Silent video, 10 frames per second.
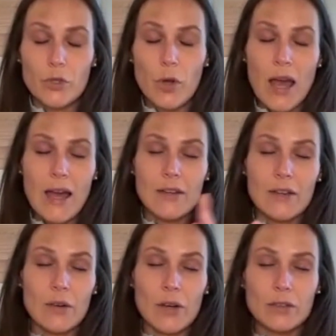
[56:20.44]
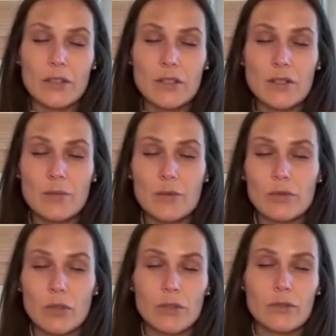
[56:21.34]
you had around
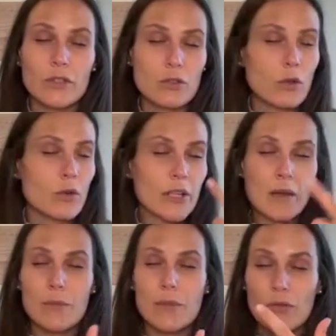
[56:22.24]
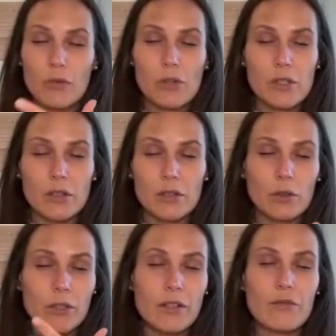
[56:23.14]
disapproval, the story can be, of course, a
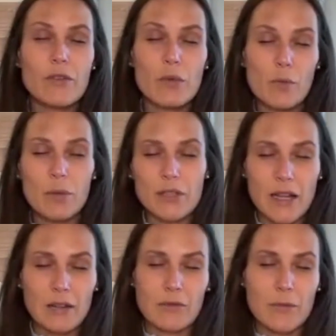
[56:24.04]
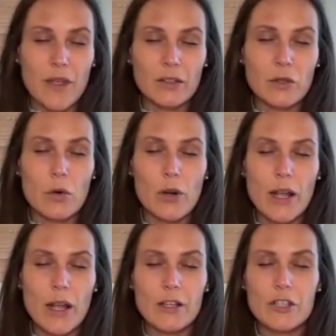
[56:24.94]
totally different one, but like from that core
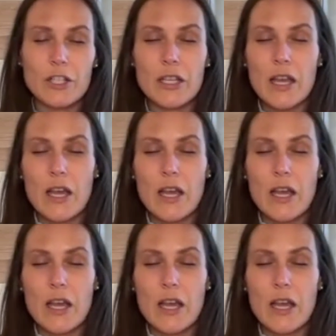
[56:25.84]
energy,